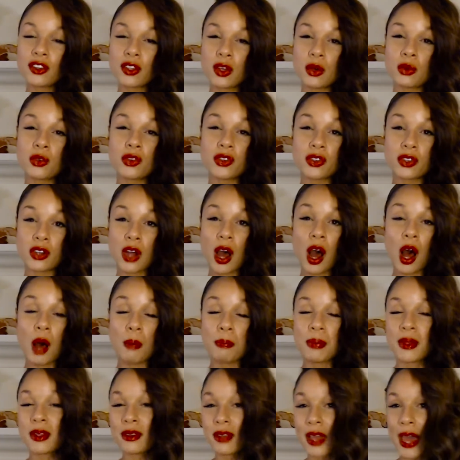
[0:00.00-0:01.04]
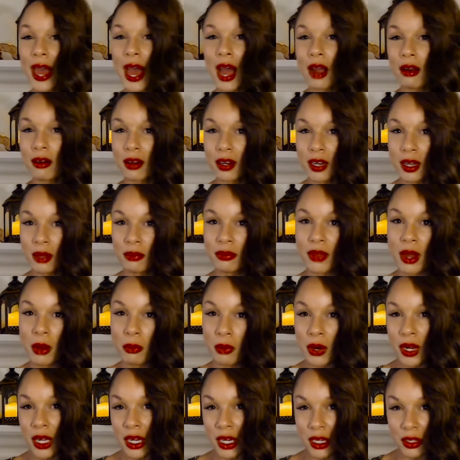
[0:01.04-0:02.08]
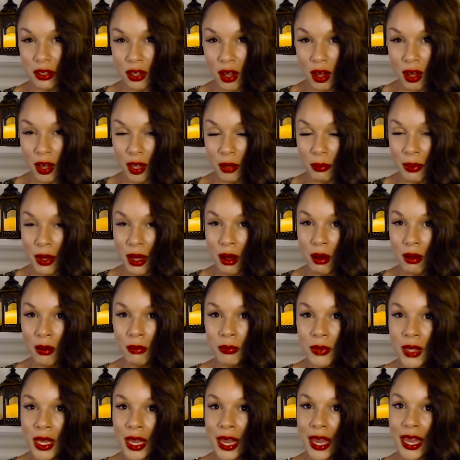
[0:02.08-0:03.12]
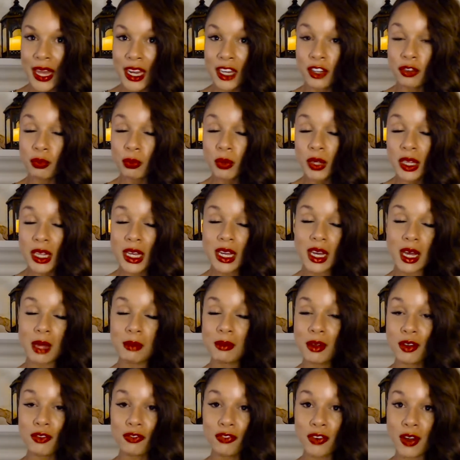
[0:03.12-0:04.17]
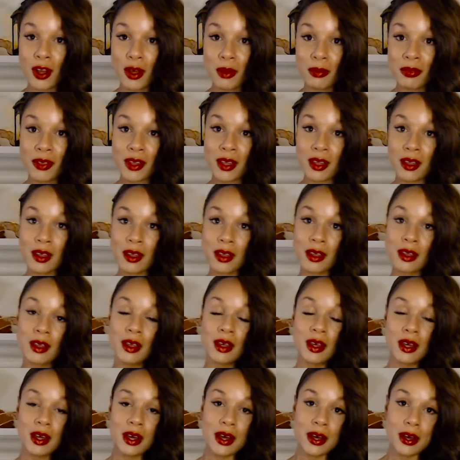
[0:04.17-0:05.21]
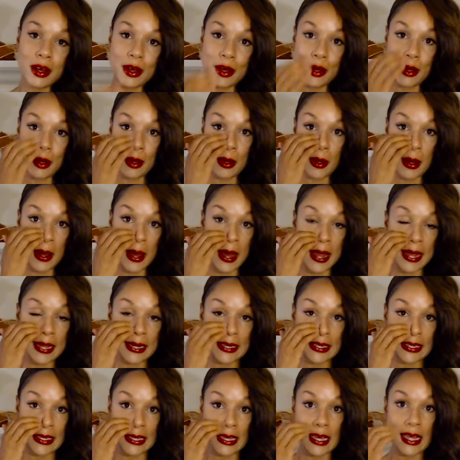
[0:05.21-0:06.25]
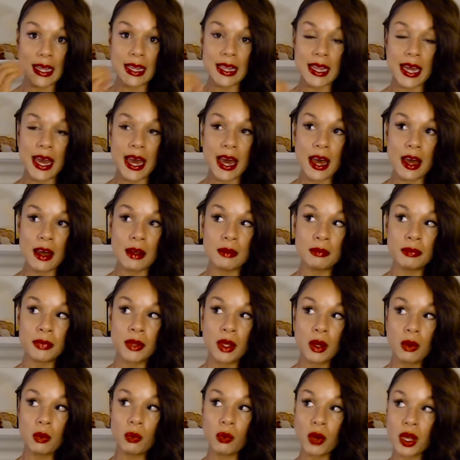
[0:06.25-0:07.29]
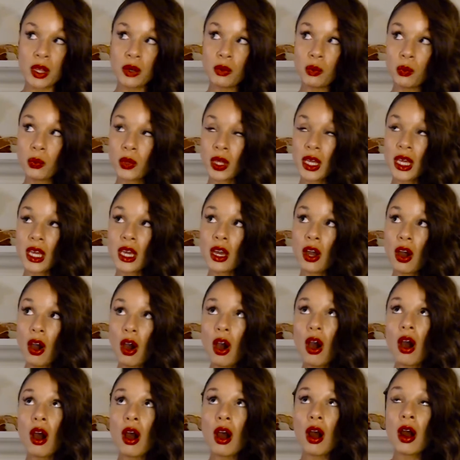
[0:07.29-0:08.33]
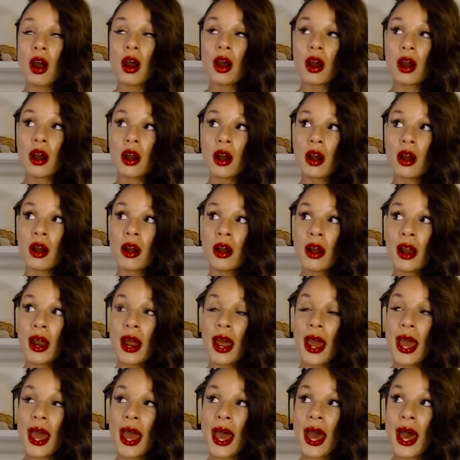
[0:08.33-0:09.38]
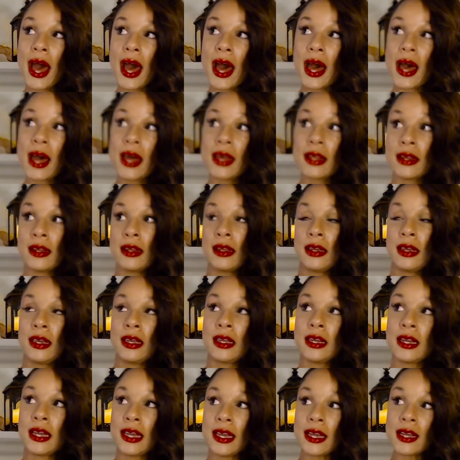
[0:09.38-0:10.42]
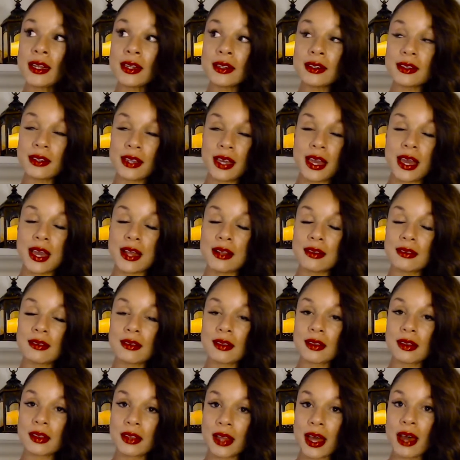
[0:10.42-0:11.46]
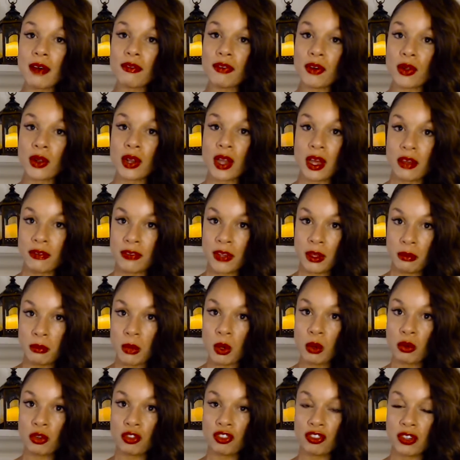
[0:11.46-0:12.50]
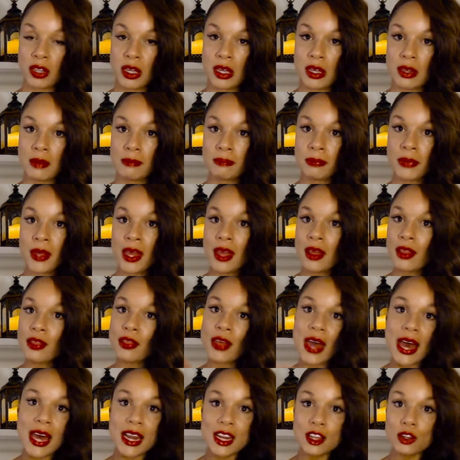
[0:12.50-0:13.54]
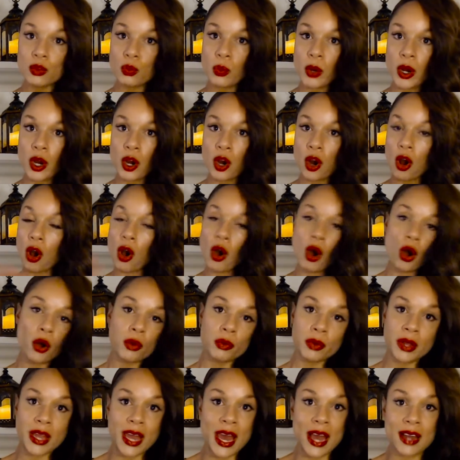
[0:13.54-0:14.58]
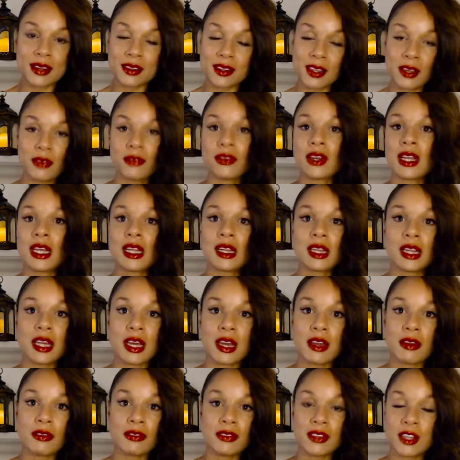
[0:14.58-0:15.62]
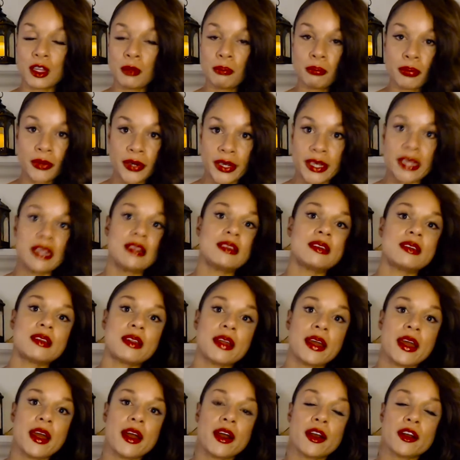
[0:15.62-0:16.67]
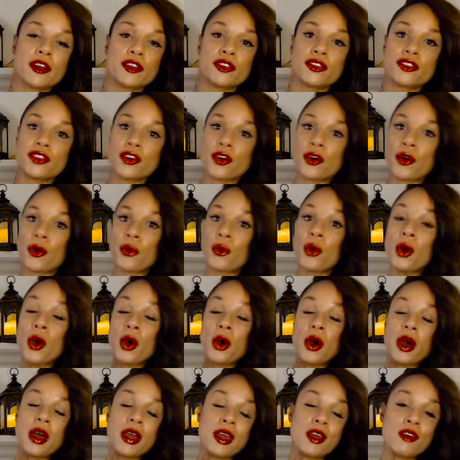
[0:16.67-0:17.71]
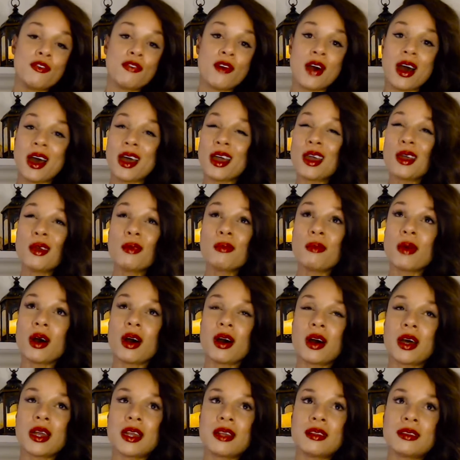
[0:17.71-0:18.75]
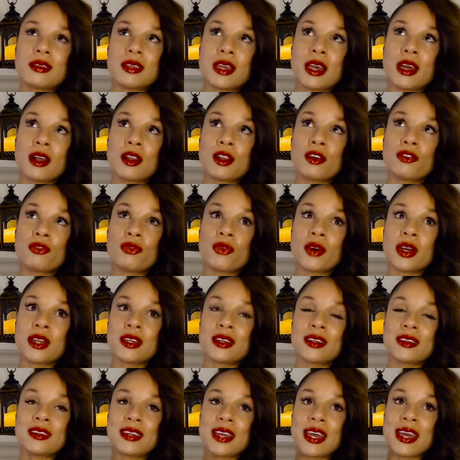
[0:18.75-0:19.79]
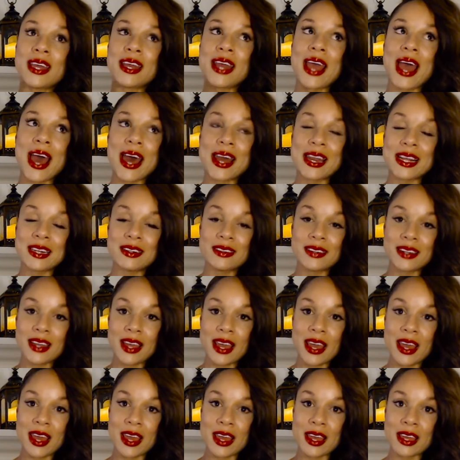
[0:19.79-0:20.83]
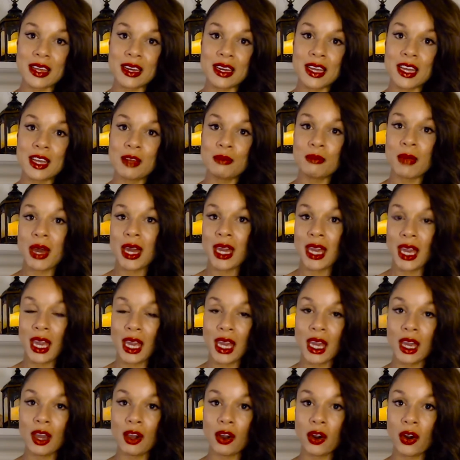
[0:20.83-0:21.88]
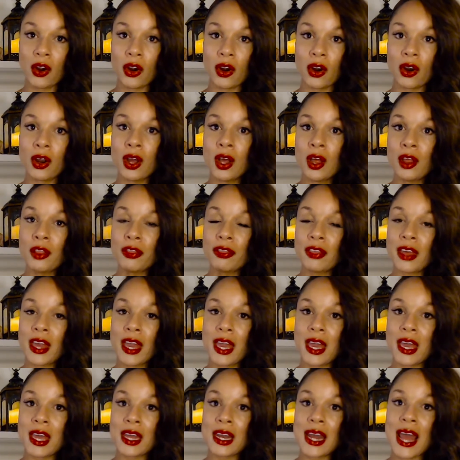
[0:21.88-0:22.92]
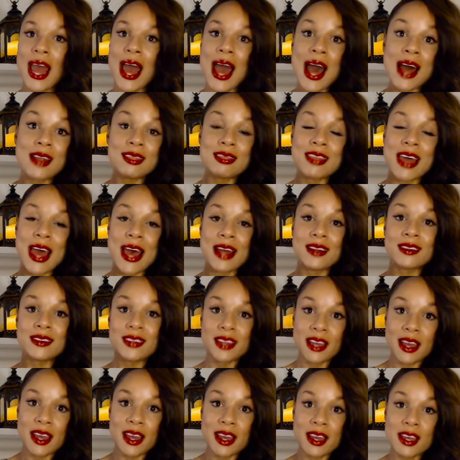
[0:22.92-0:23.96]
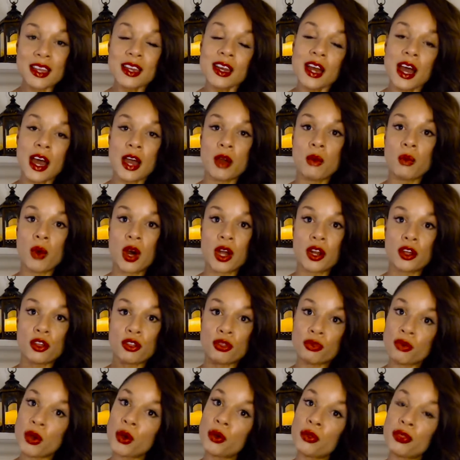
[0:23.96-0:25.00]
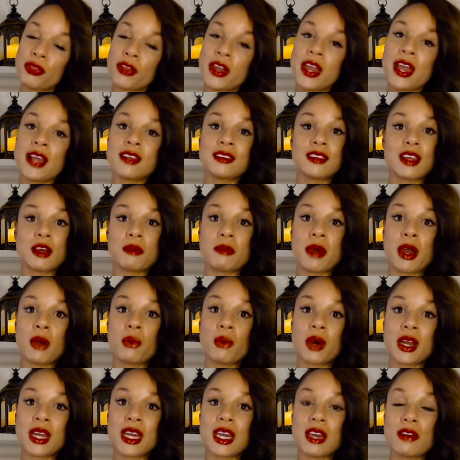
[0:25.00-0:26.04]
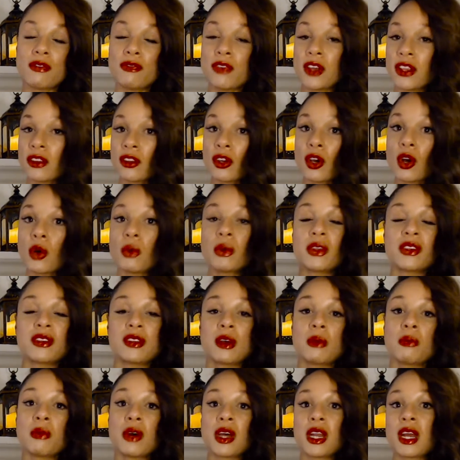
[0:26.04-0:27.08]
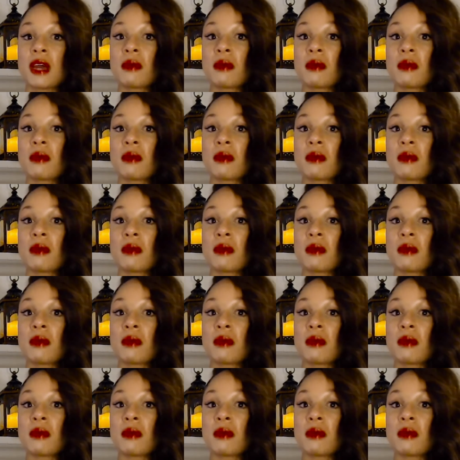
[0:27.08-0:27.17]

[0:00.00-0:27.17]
So STOP is the acronym that we're going to talk about. And it's really coming from the idea that when we are at an intense level of emotion, that is where all reactivity lives. It breeds there. So if I am on a scale of 1 to 10 at a 10 in my anger, then at that 10, I want to throw things. I might want to get physical with someone.